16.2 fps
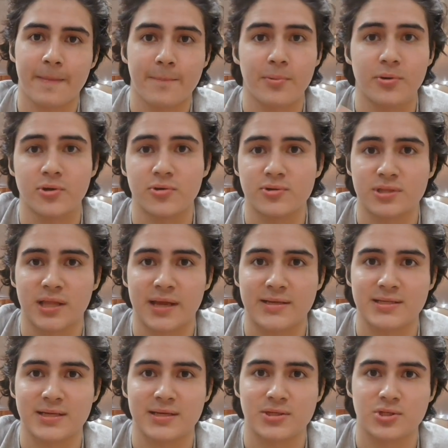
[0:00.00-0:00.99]
produce
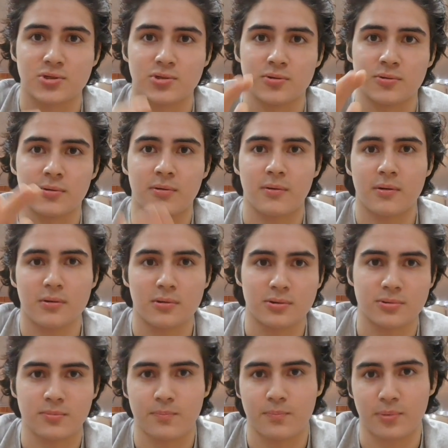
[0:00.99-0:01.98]
lactate to
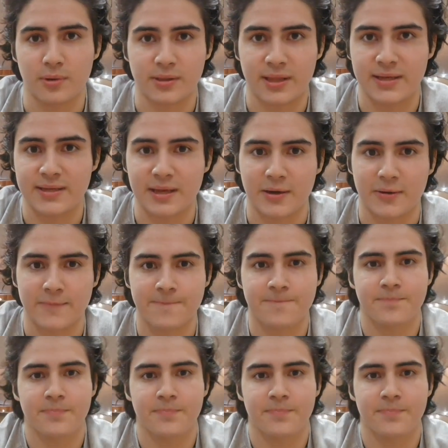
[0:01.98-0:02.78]
bring that down.